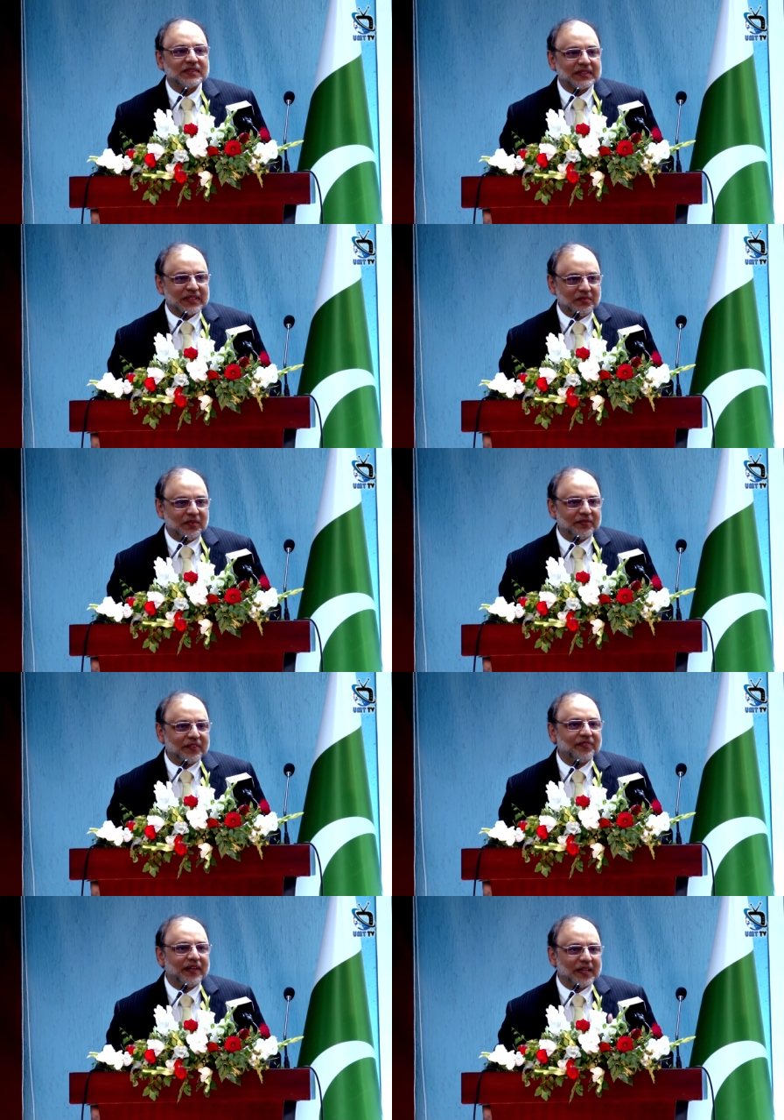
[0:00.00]
some of the
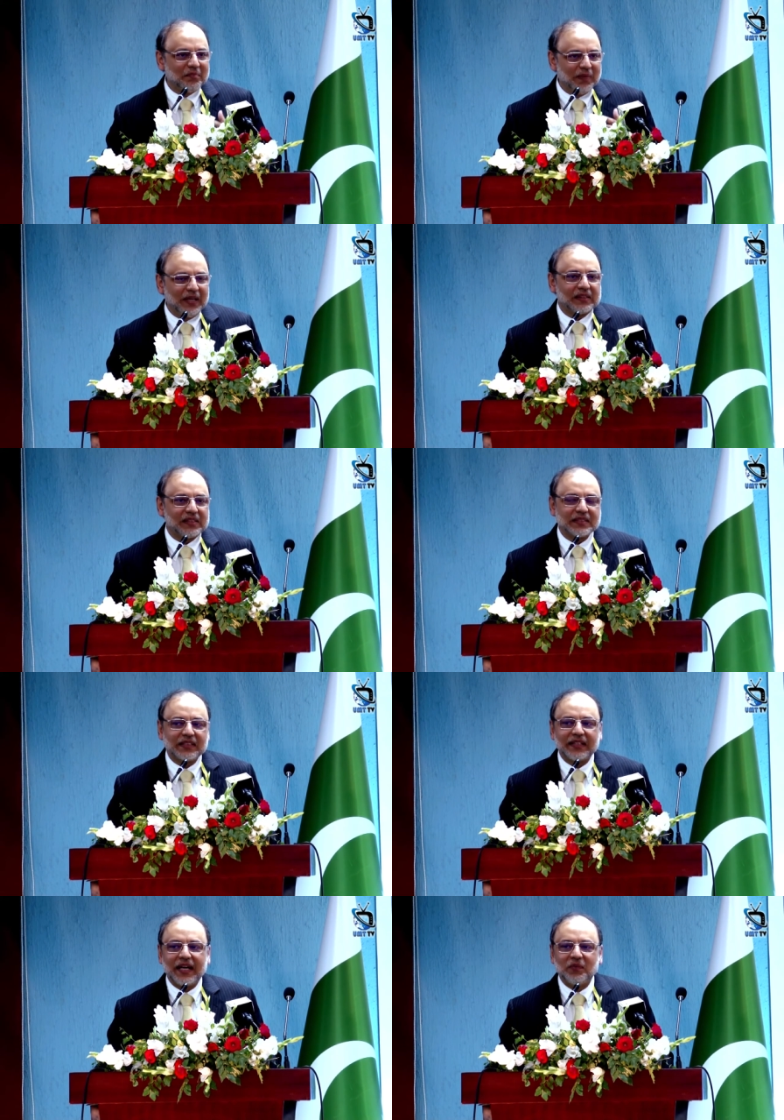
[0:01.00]
fundamentals
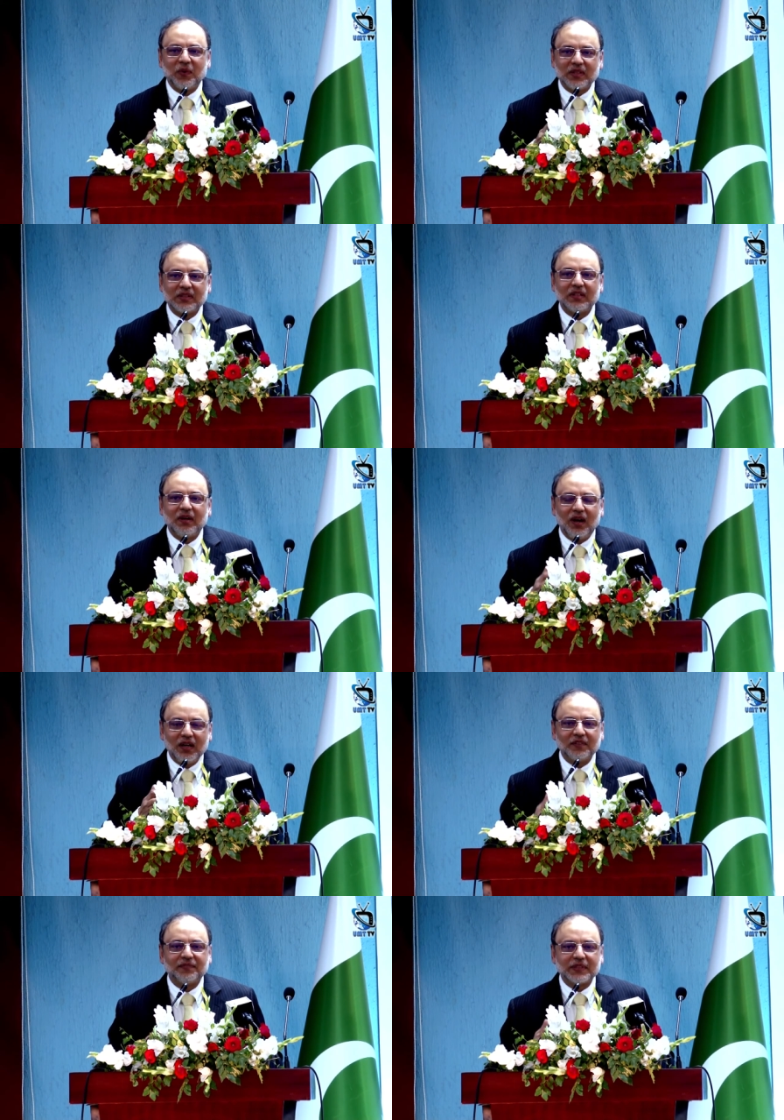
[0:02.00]
that I want
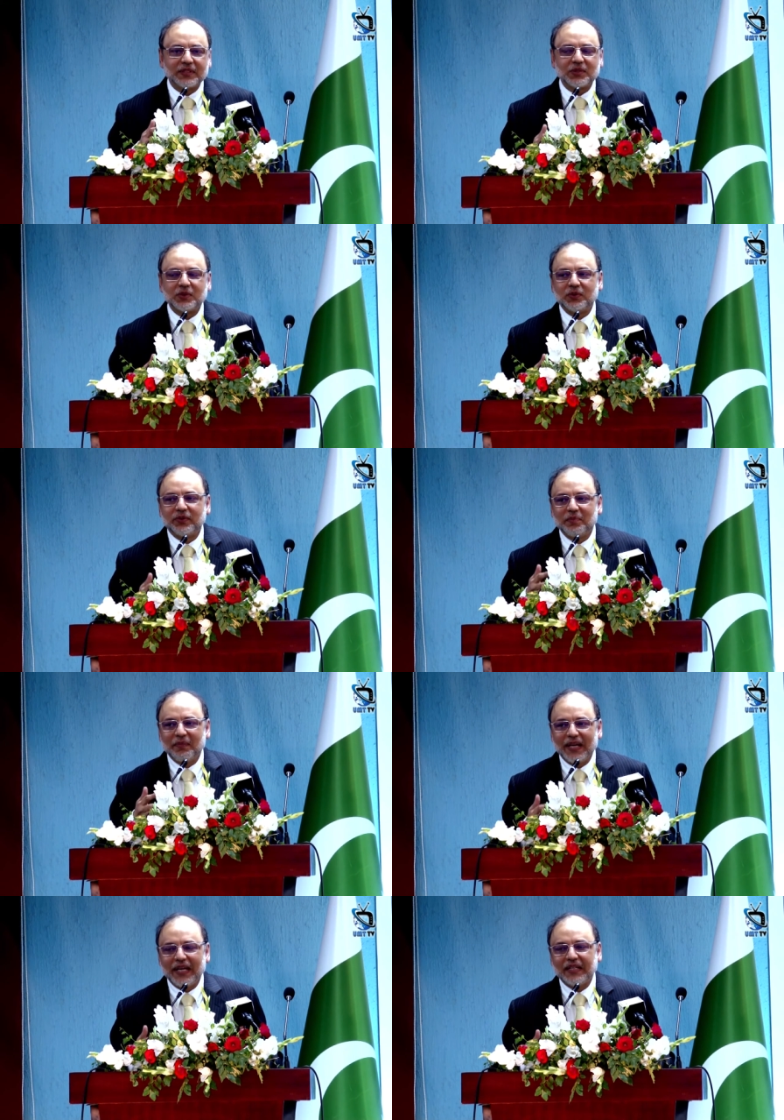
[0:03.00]
all of us to
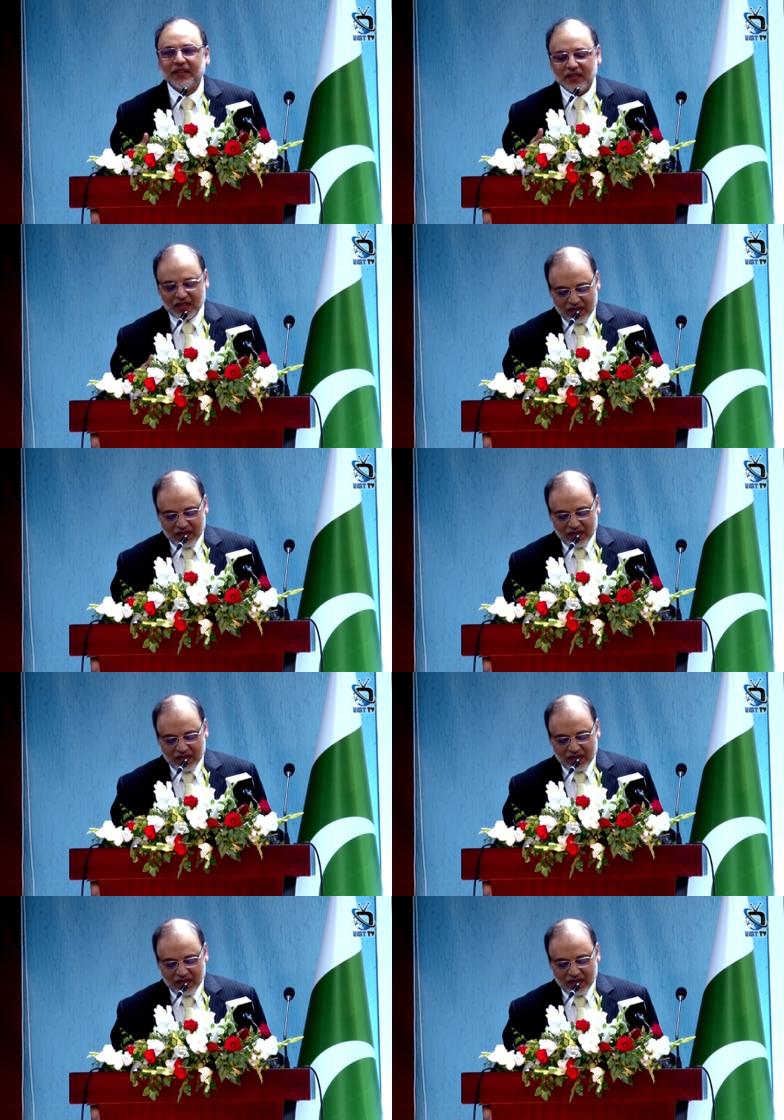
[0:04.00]
remain,